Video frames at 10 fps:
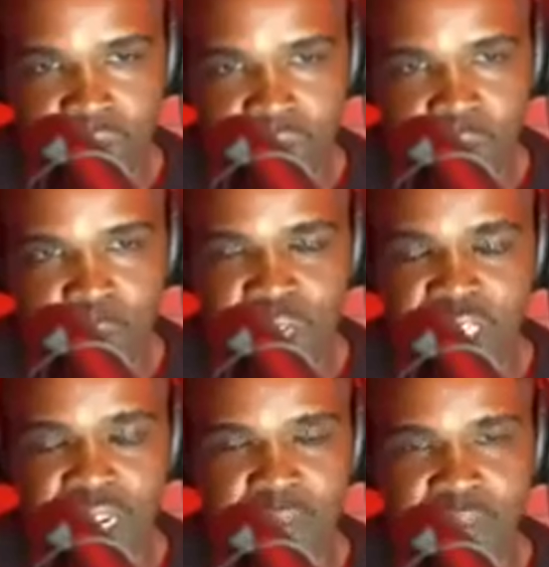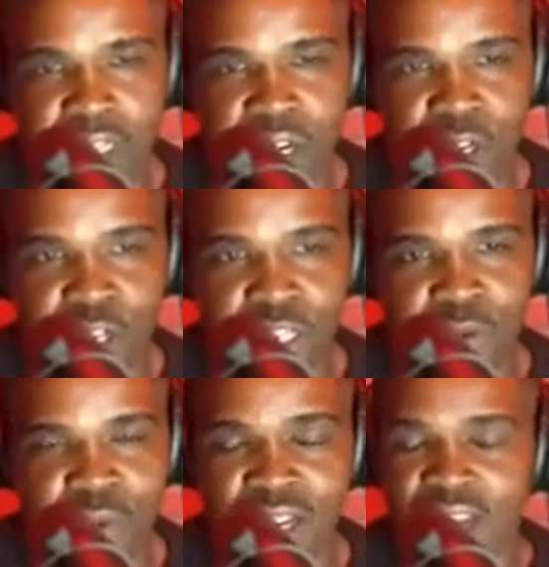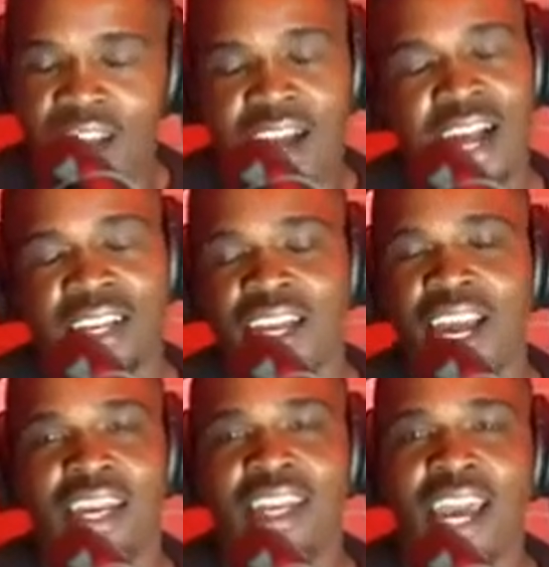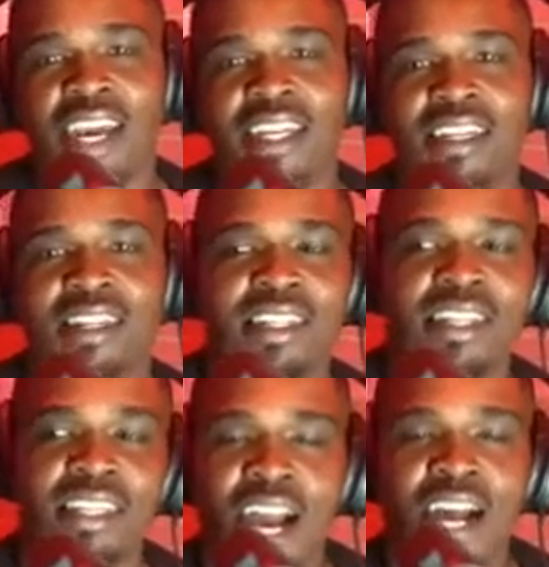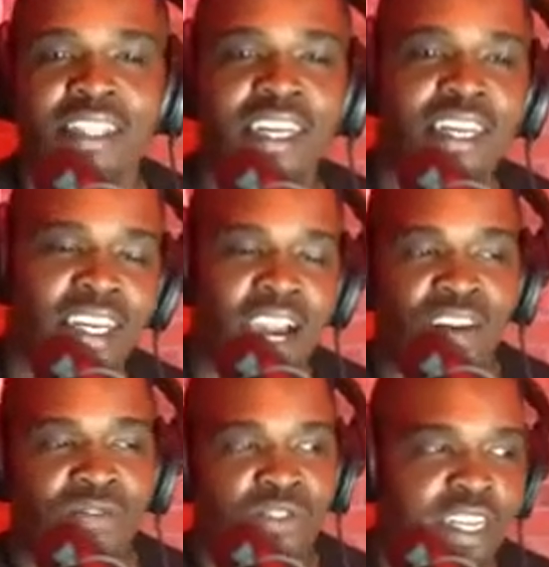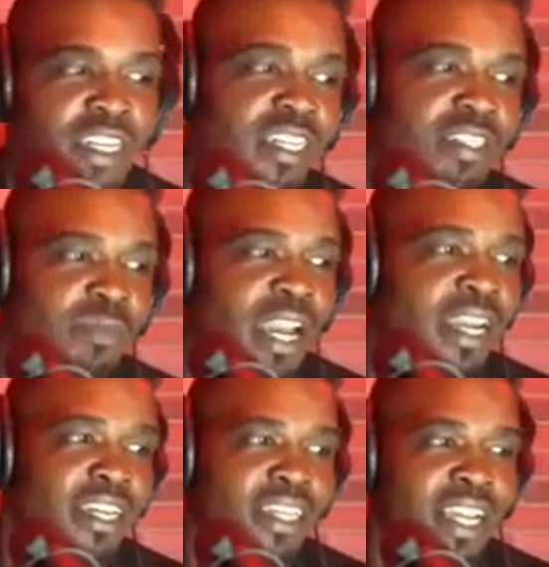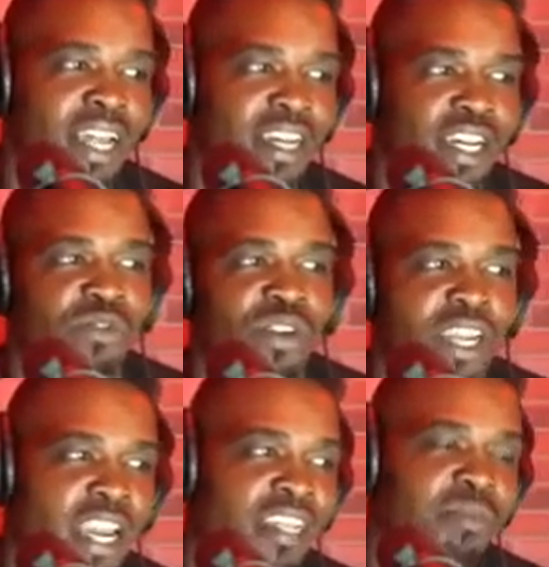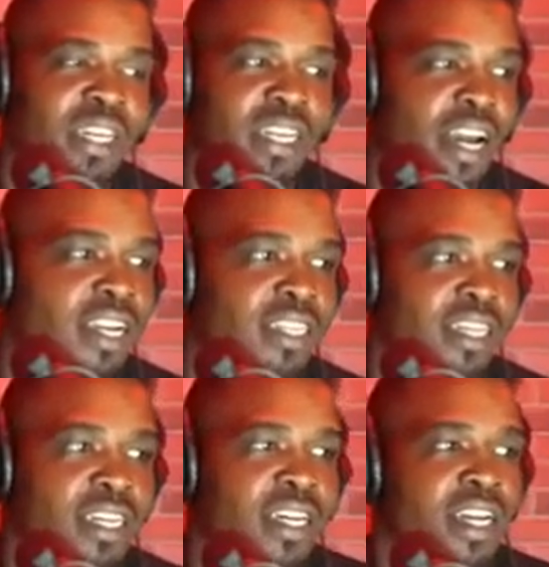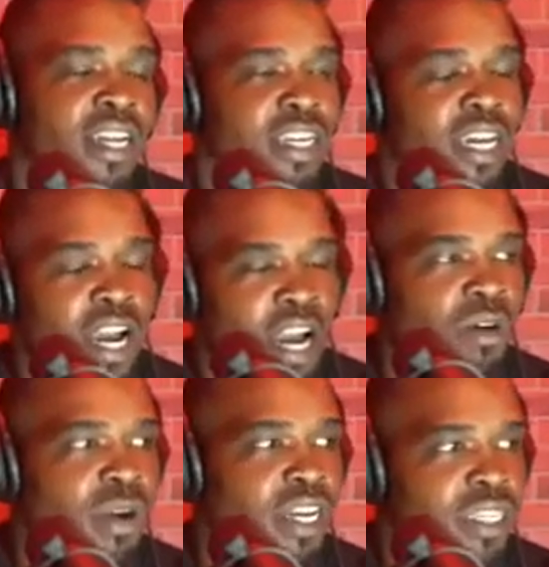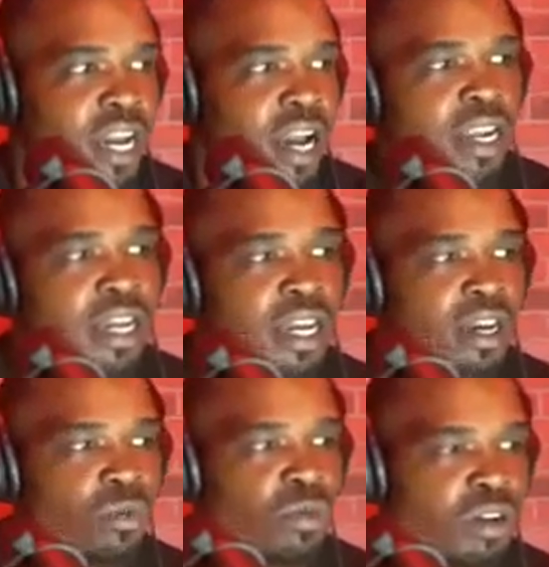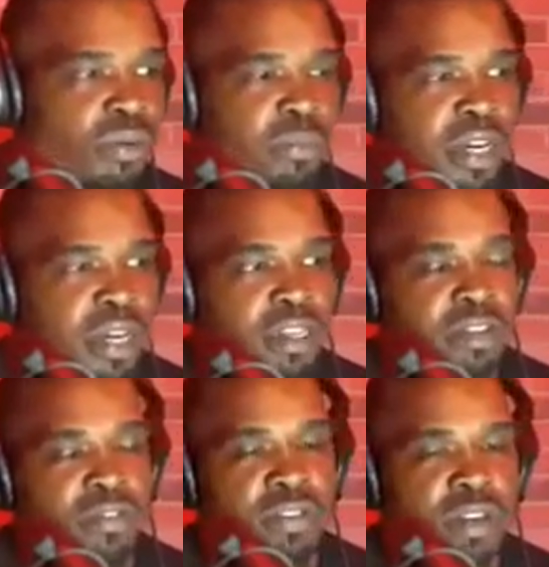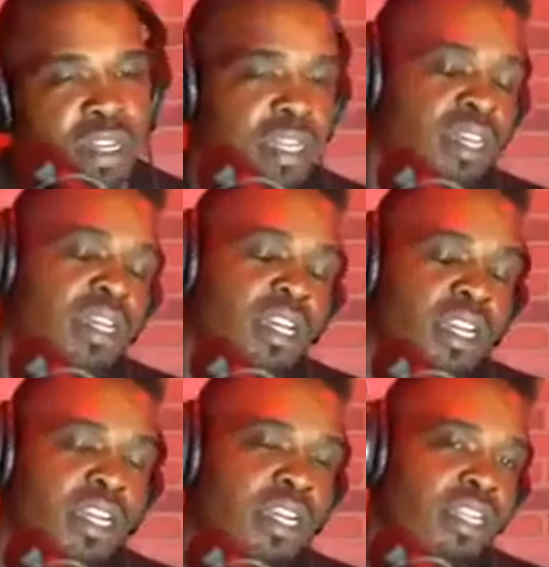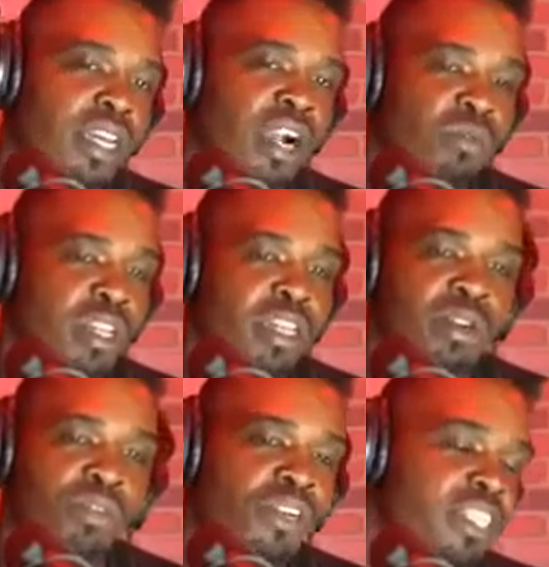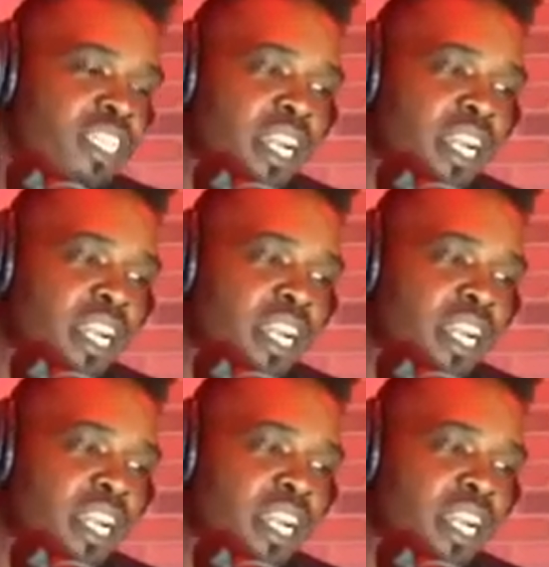I appreciate Miss Yo-Yo. She went. Hey, ladies, y'all tell y'all friends about it, because I love when ladies be calling in. They always call in with a perspective, and that I really appreciate.